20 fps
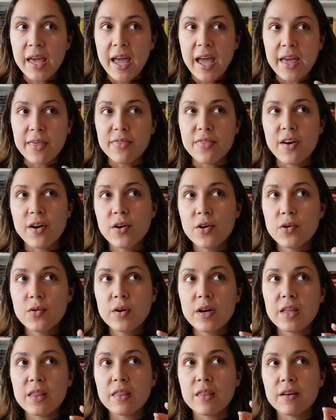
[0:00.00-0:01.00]
And
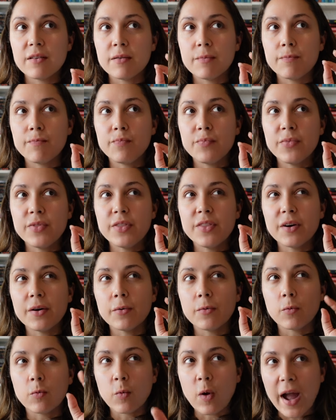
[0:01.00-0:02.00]
though
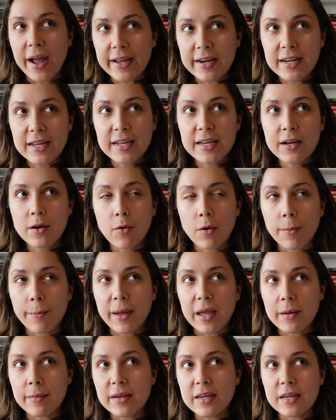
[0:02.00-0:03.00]
the writing, or
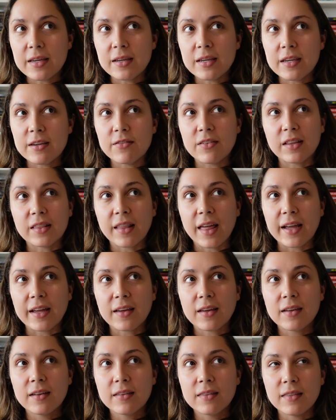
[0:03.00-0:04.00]
maybe even
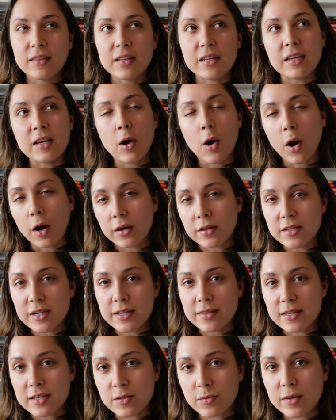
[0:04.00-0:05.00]
like the art
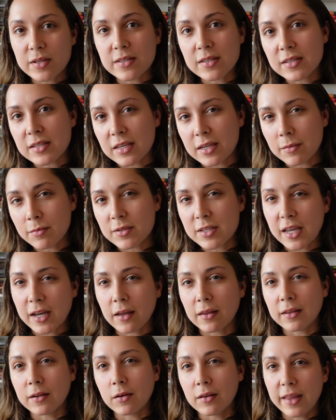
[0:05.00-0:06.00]
in this one, seems like
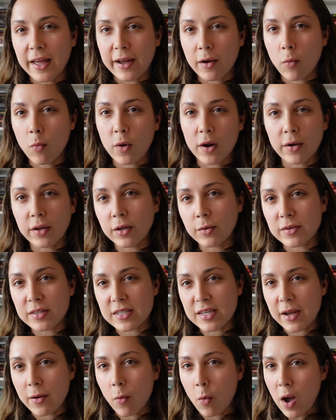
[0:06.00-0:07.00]
a little like what you would
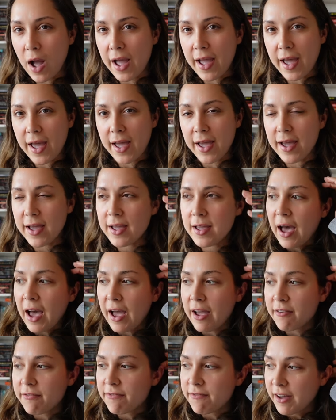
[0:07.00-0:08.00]
say YA,
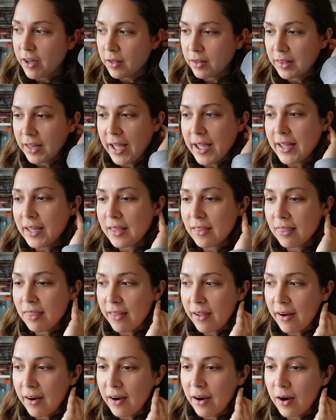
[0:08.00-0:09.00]
I felt like
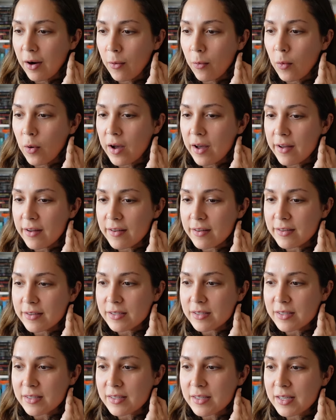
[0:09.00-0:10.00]
there
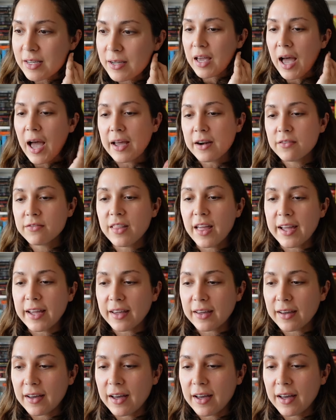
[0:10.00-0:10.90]
was kind of like